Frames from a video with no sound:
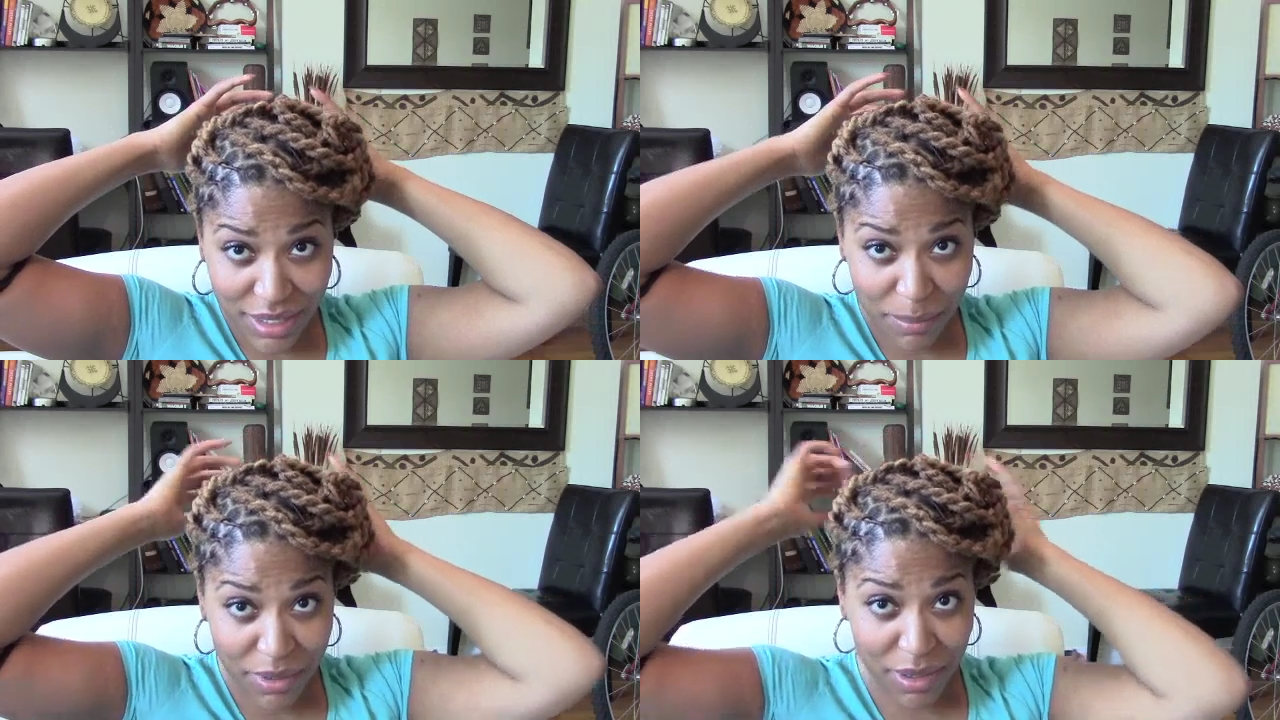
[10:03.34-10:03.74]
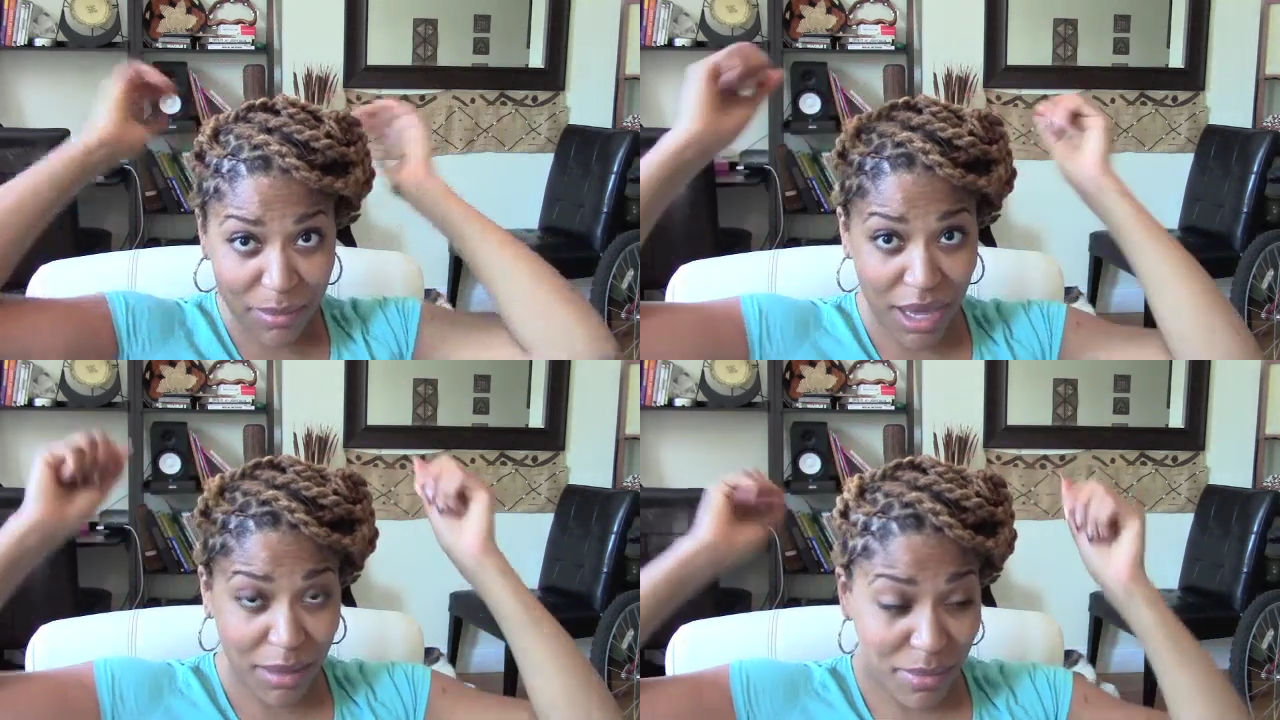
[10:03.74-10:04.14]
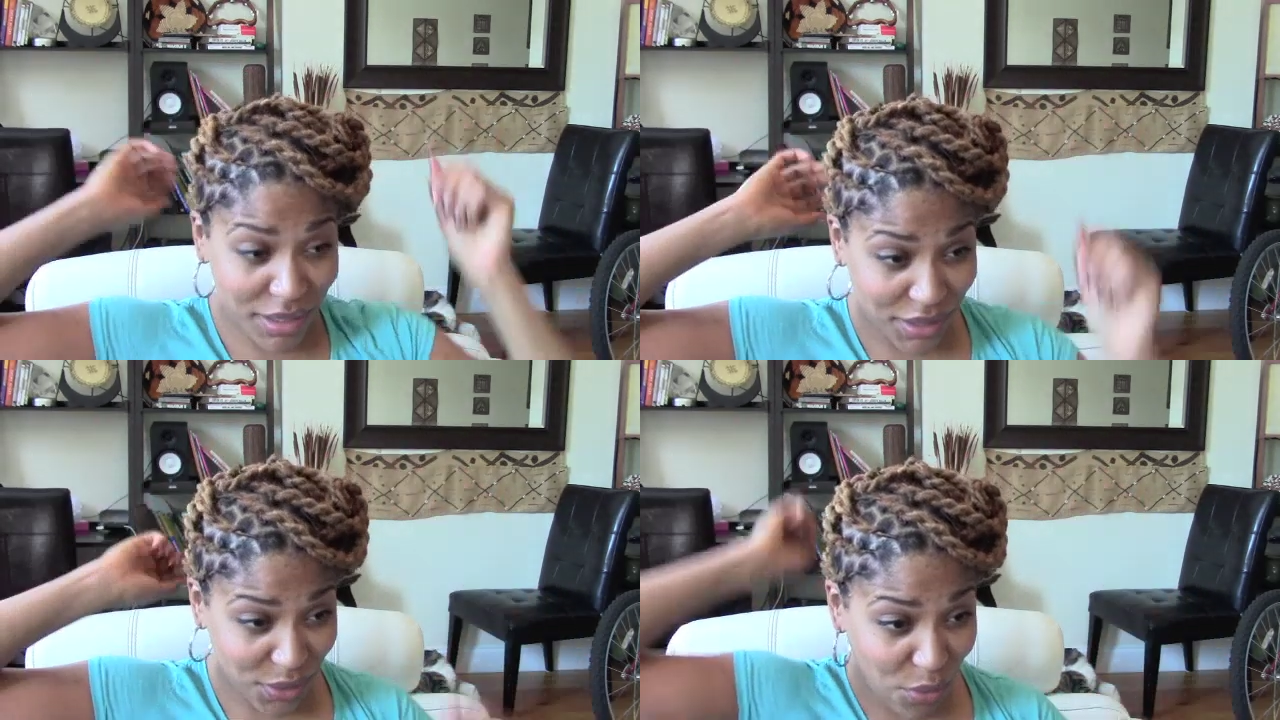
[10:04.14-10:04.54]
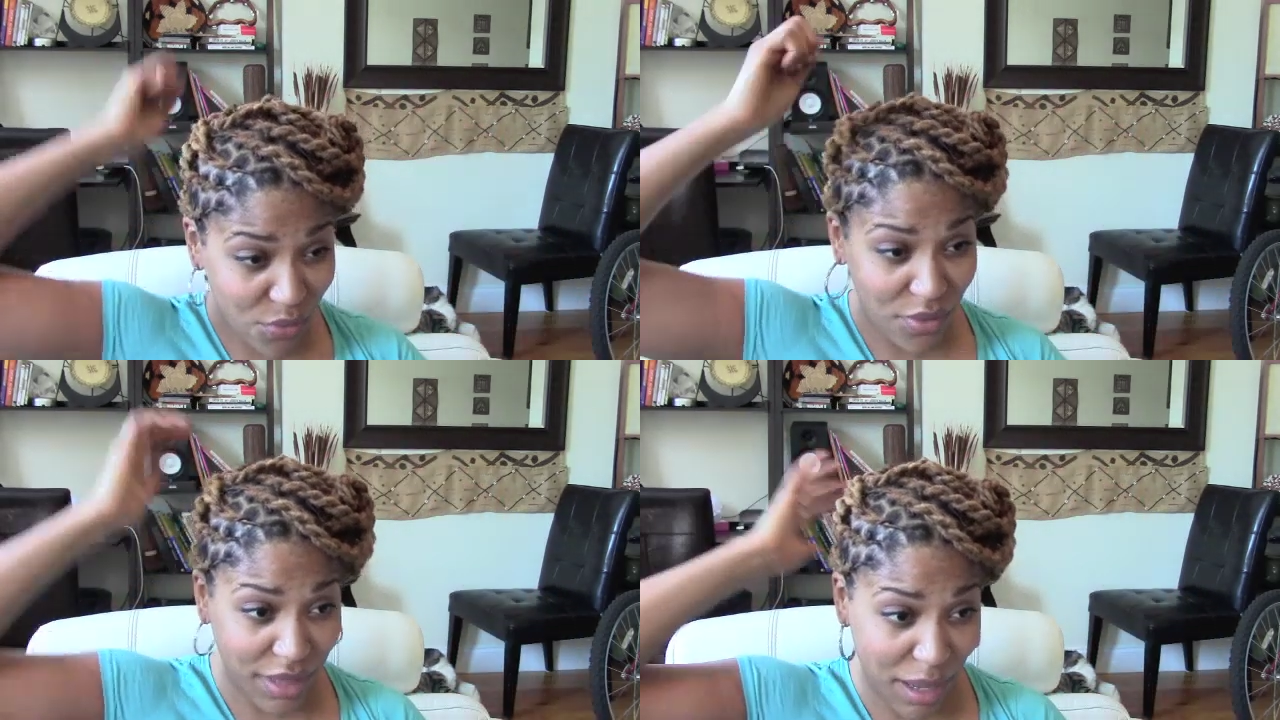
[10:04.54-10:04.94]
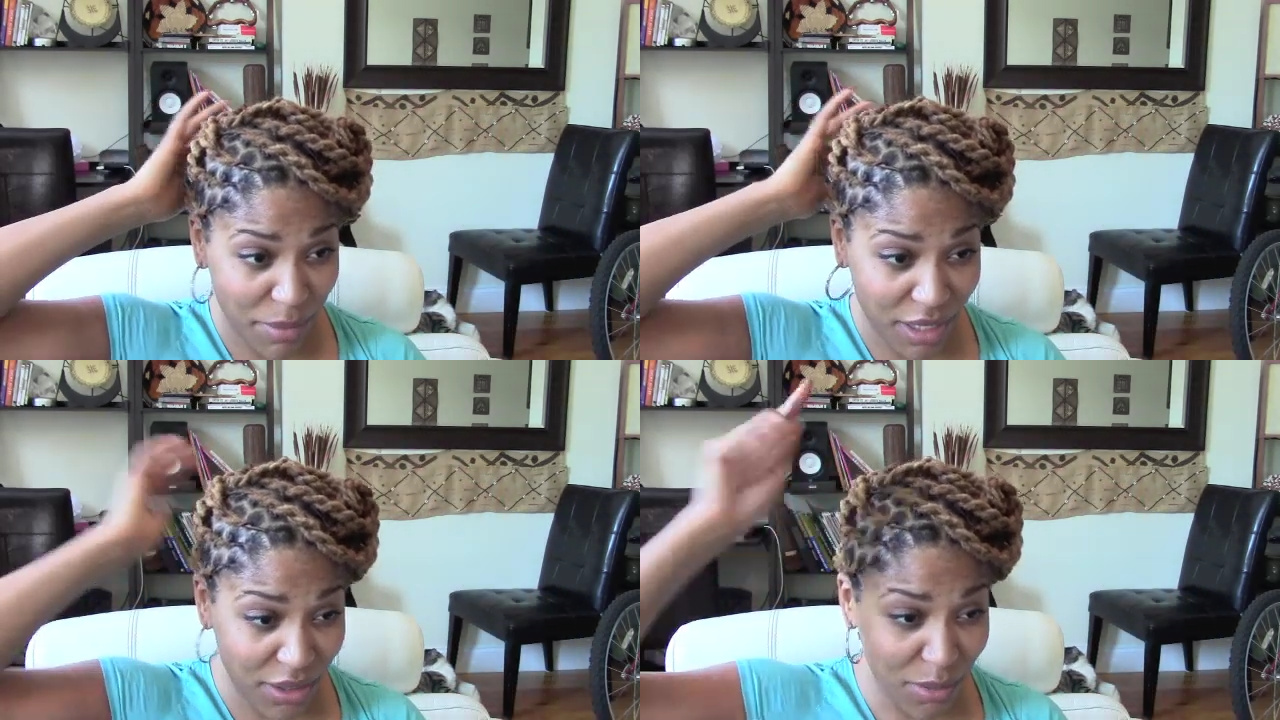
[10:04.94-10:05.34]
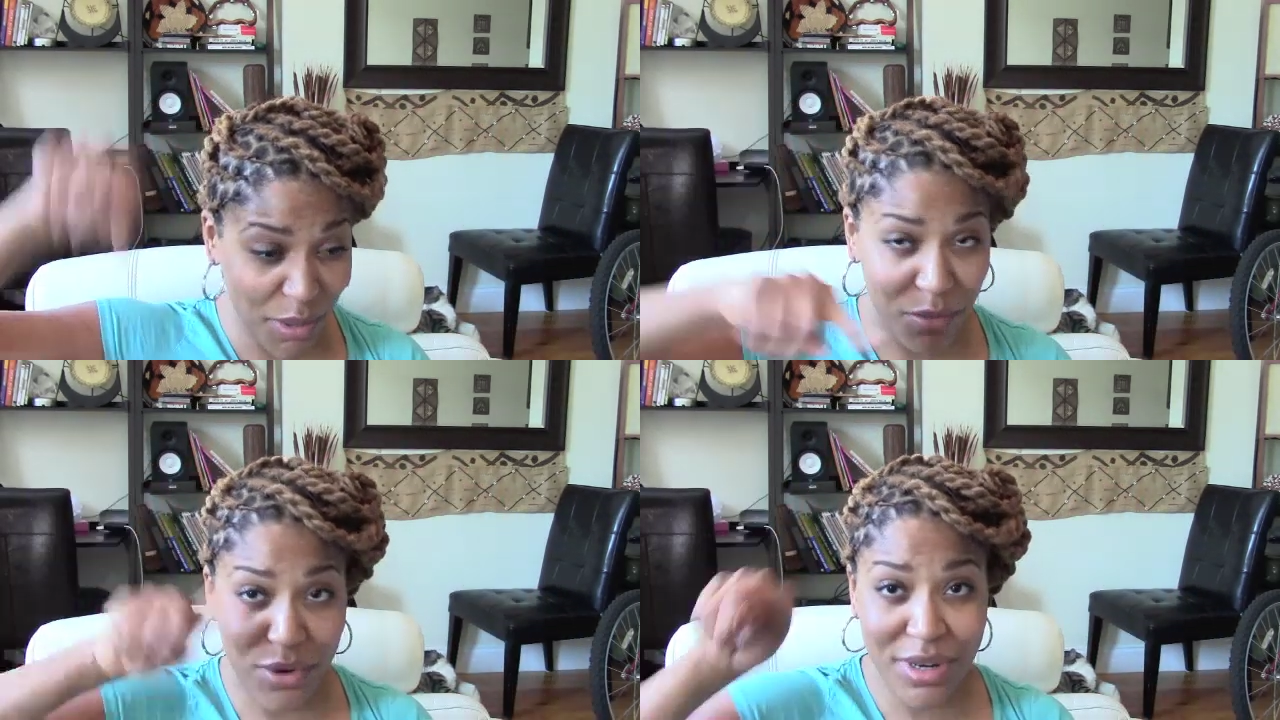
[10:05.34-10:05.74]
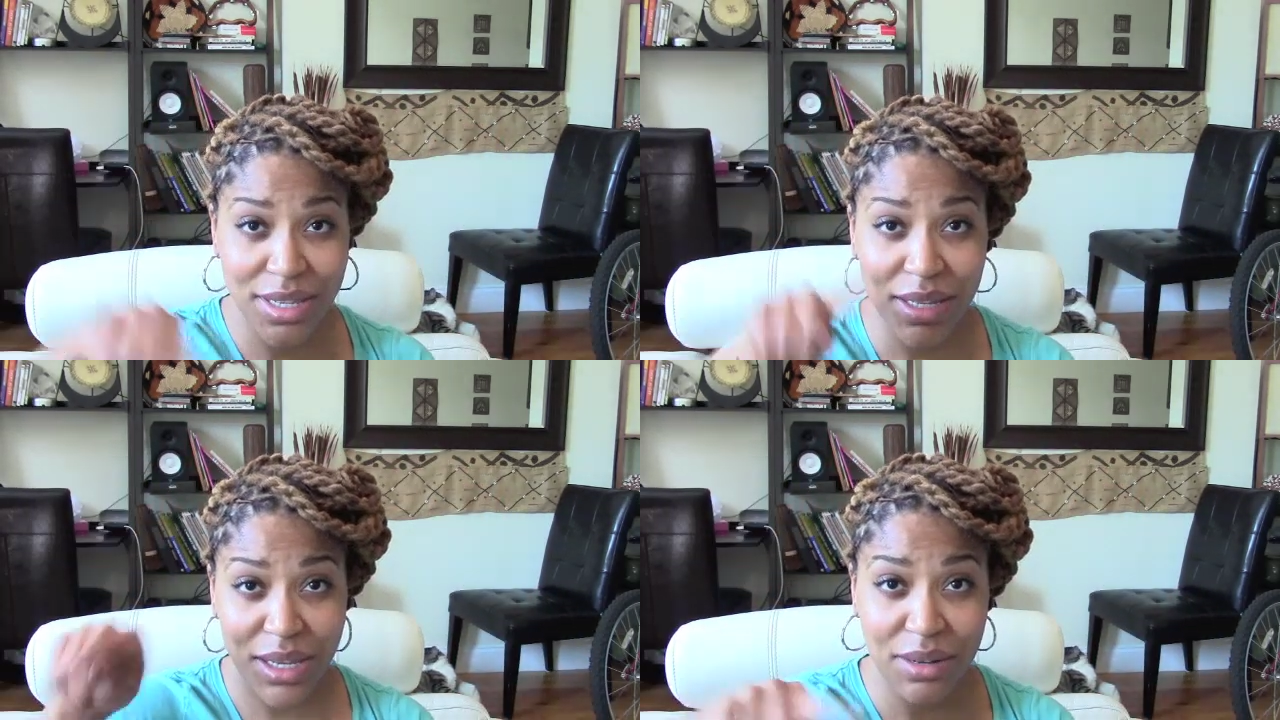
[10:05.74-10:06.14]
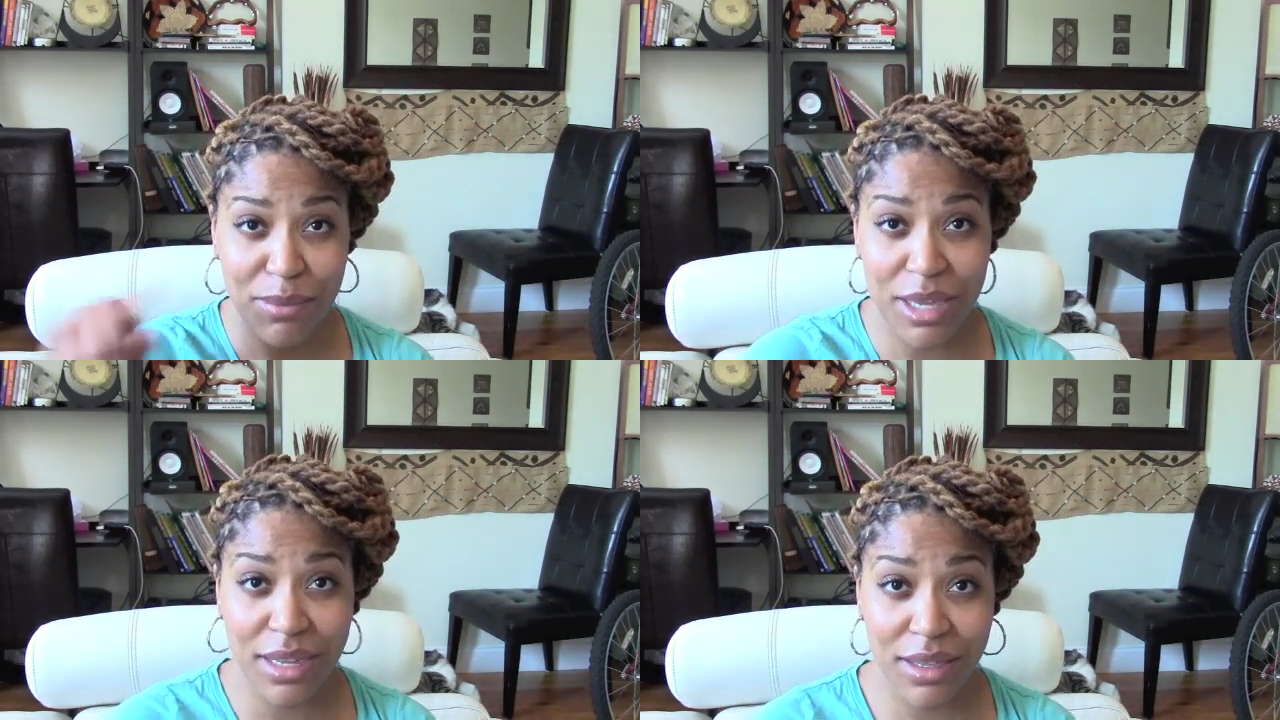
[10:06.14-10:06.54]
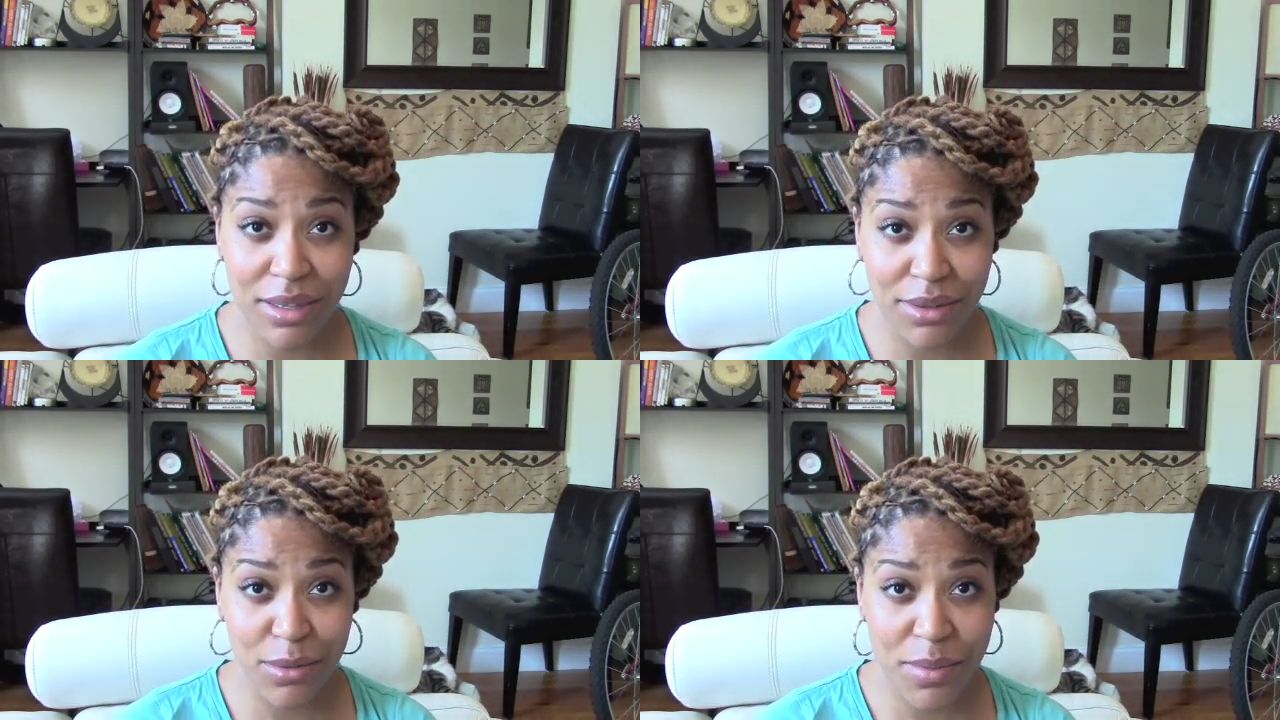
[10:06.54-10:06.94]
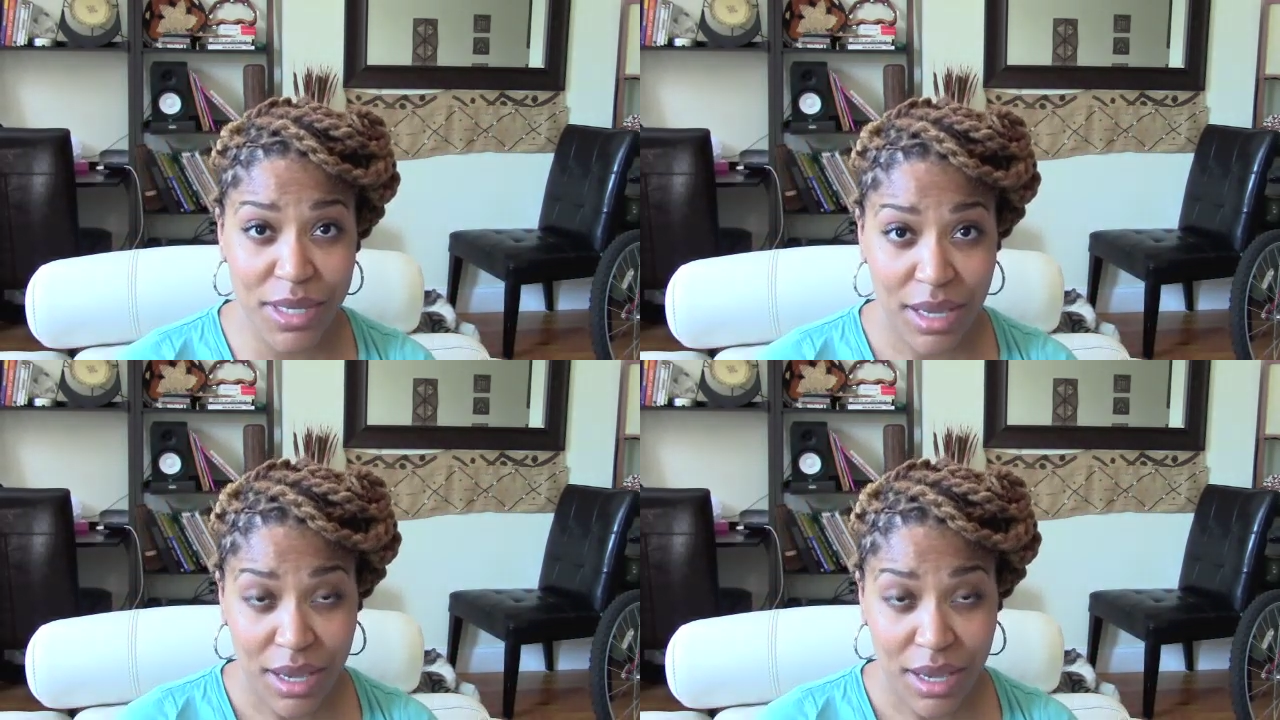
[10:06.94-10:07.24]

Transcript: depth in the back by just overlapping a little bit more instead of making the loops.